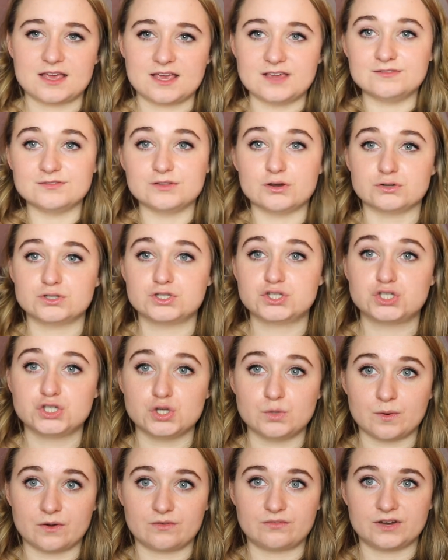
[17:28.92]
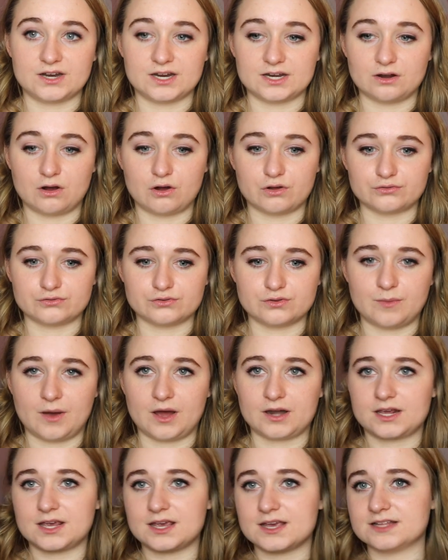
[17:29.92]
even though it's super fitted all through the
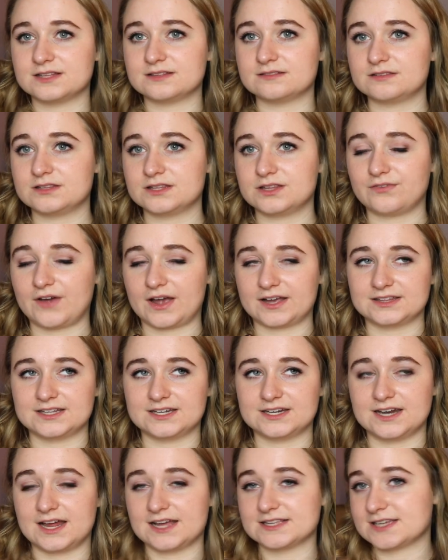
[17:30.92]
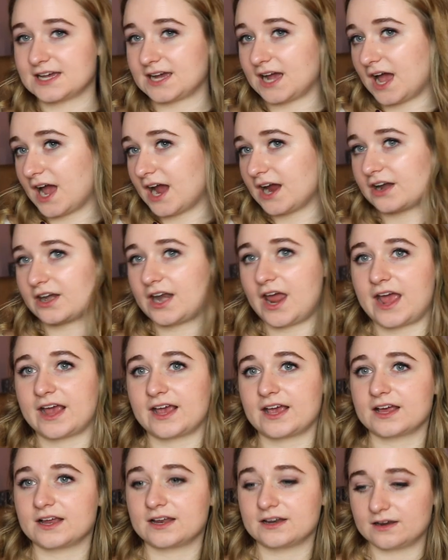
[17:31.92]
body it, the fact that it has like a higher
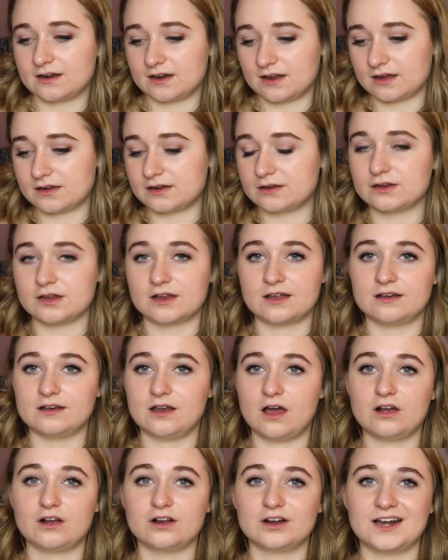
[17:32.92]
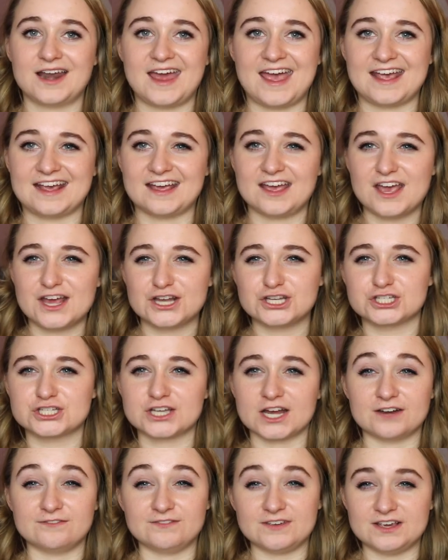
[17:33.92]
neck and a longer leg just
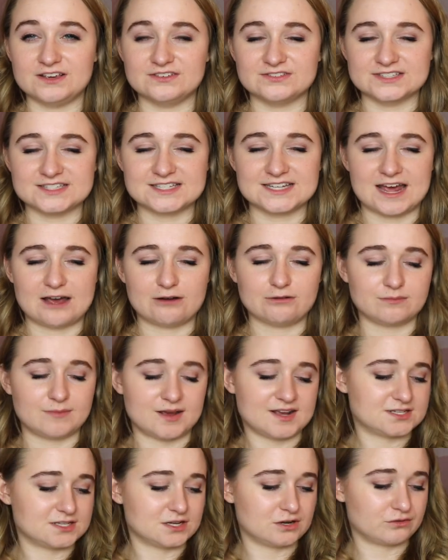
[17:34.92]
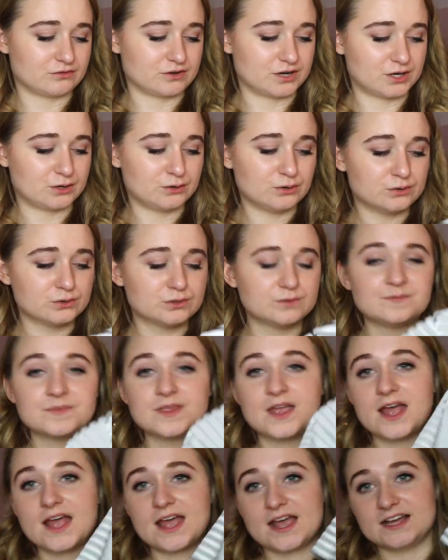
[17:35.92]
kind of evens it out and makes it look really cool
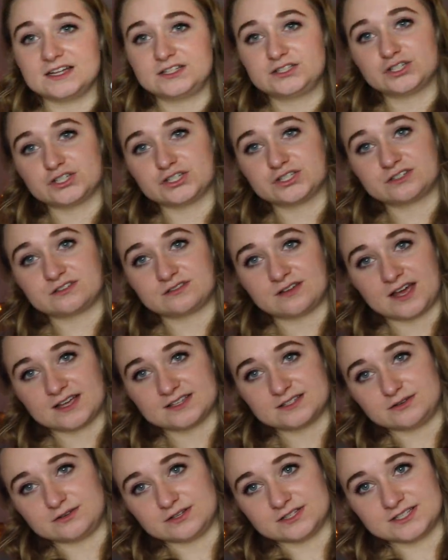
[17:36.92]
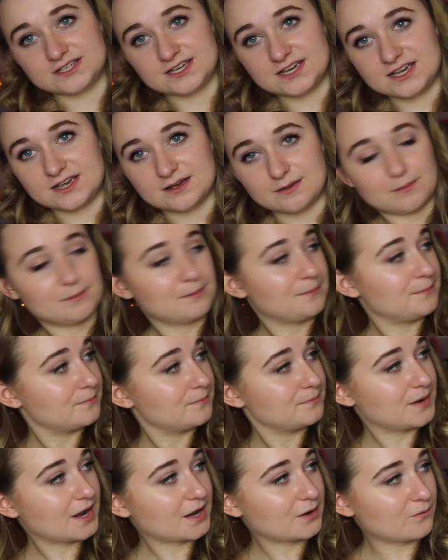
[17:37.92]
it's just as you can see
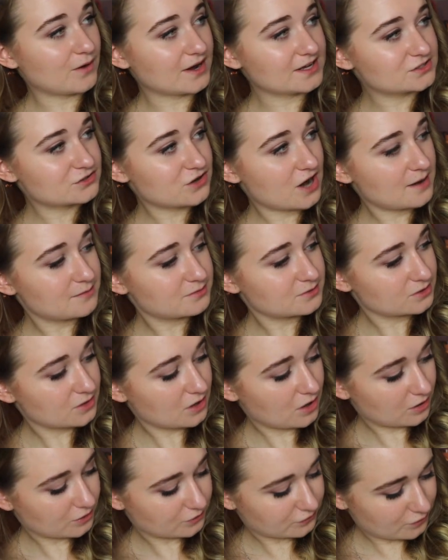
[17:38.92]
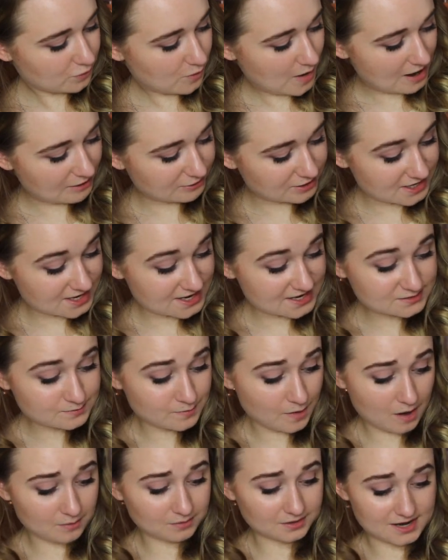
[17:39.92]
black and white striped all throughout. It is
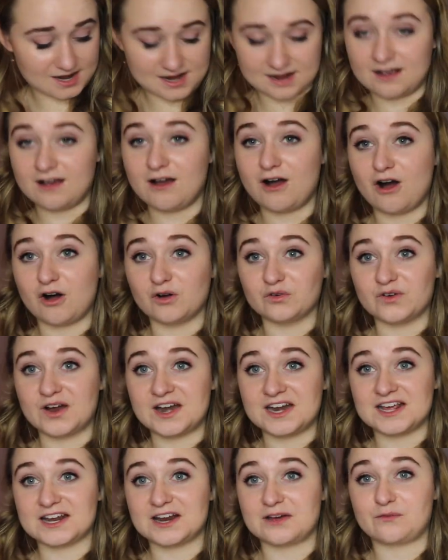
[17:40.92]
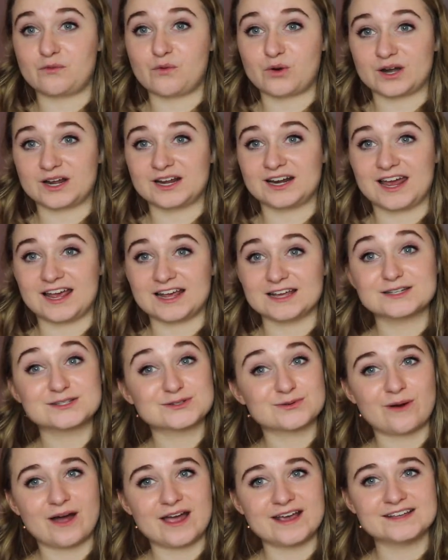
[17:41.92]
bobbling already and I've worn it like
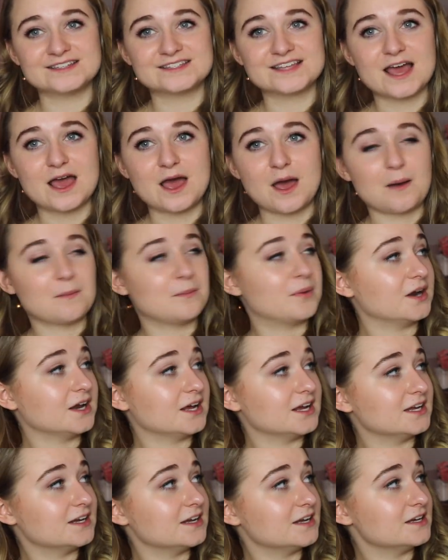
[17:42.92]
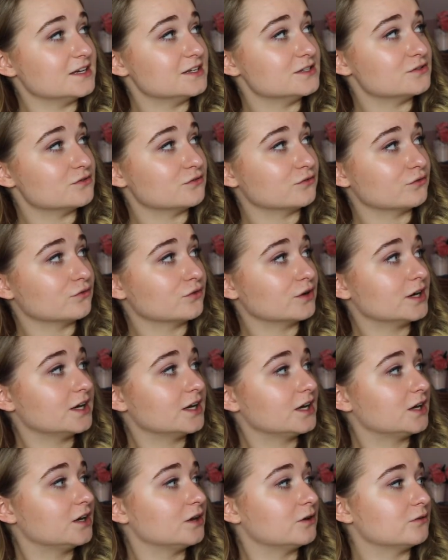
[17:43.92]
twice, but it is
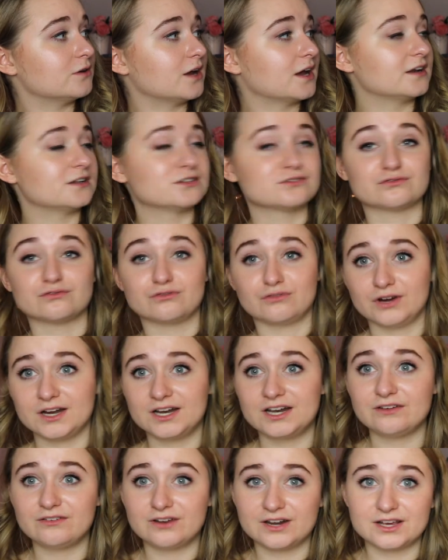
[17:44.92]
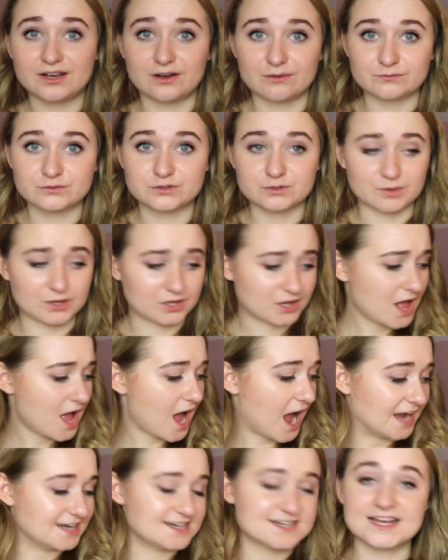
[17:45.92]
really cute and it's really, really comfortable.
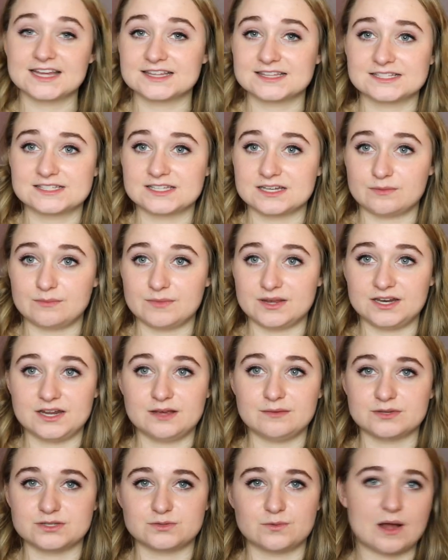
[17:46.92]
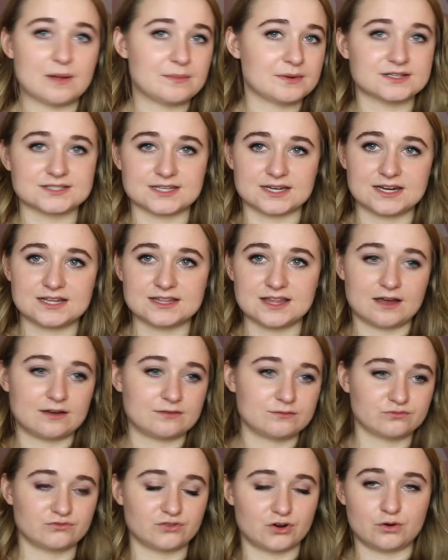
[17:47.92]
I did get this in a medium as well because I need
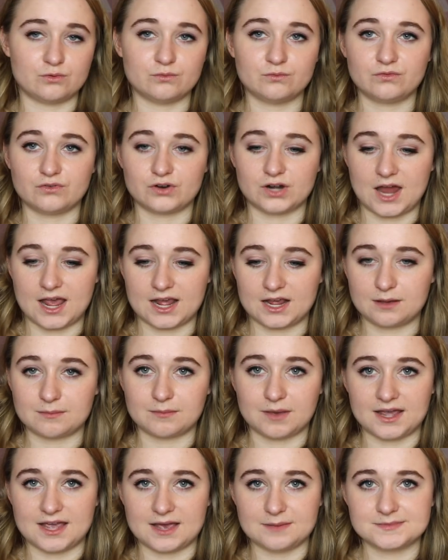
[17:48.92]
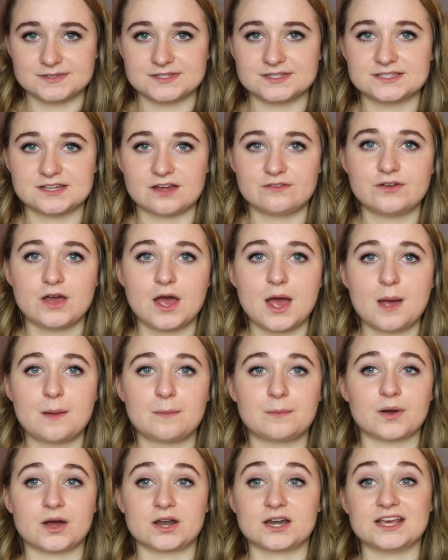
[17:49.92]
that room for like my hips and stuff,
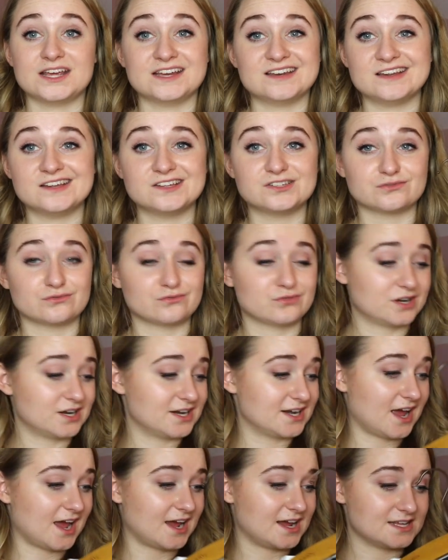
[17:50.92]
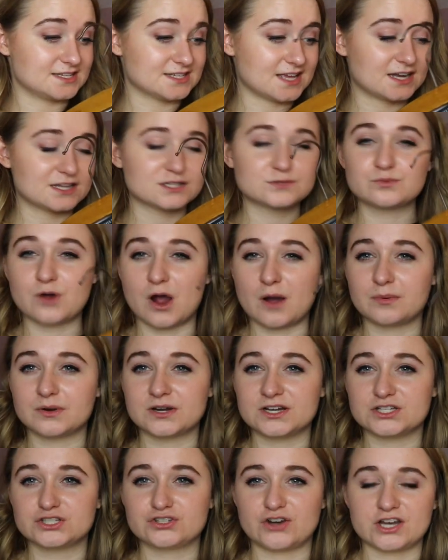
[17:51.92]
but it is really nice and it's
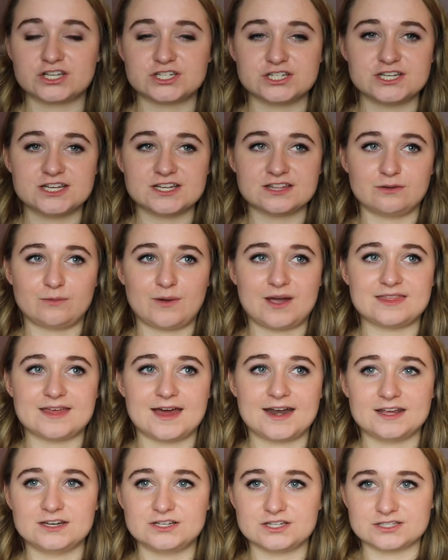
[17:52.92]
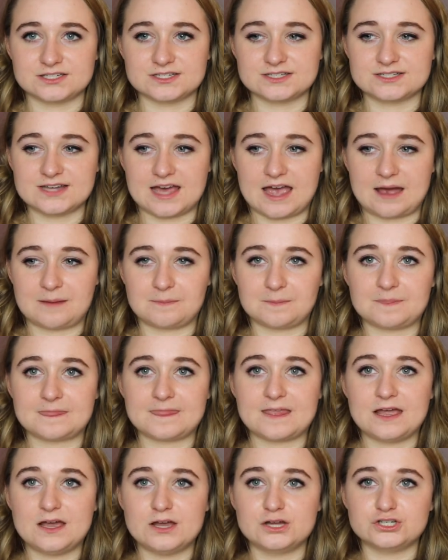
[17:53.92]
properly stretchy in the way that it doesn't um,
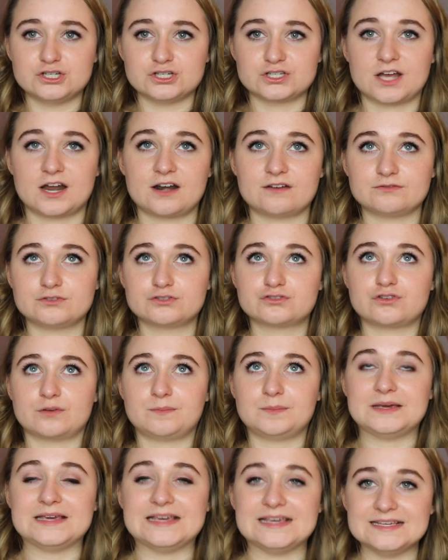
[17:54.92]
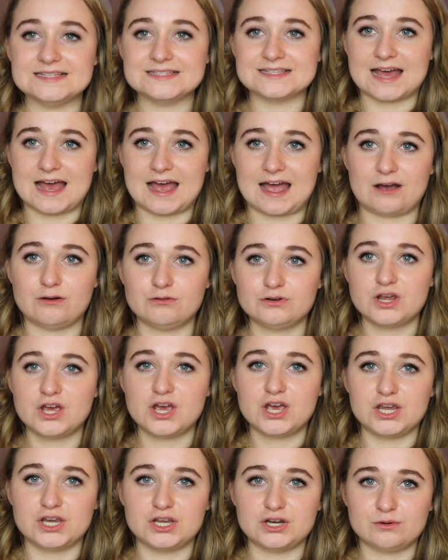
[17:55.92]
just kind of trapeze out.
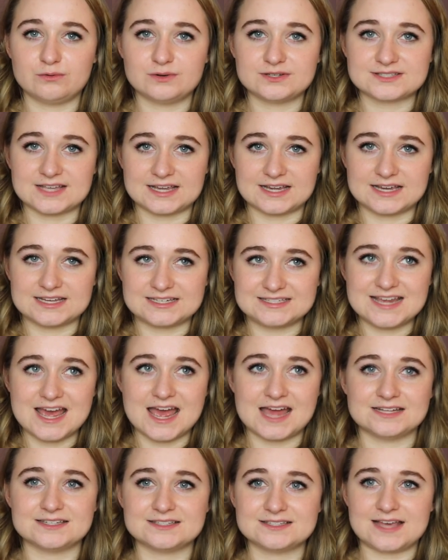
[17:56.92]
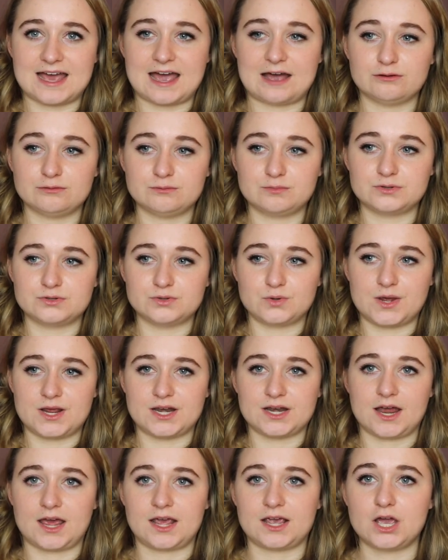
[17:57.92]
You know when it's like it tents out
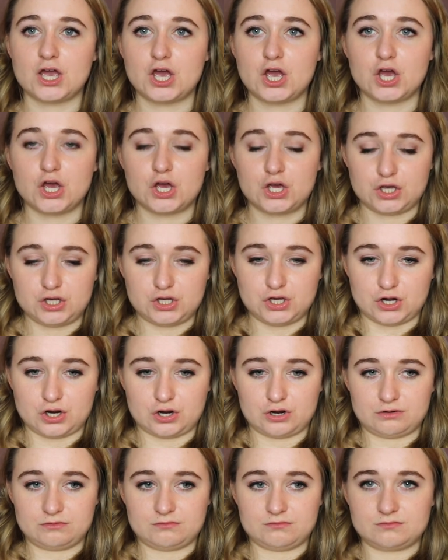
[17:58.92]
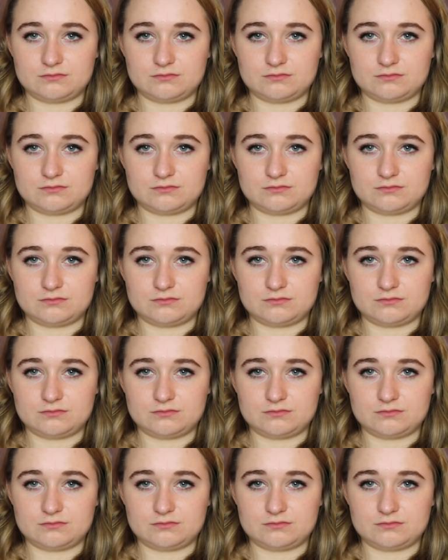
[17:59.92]
between like your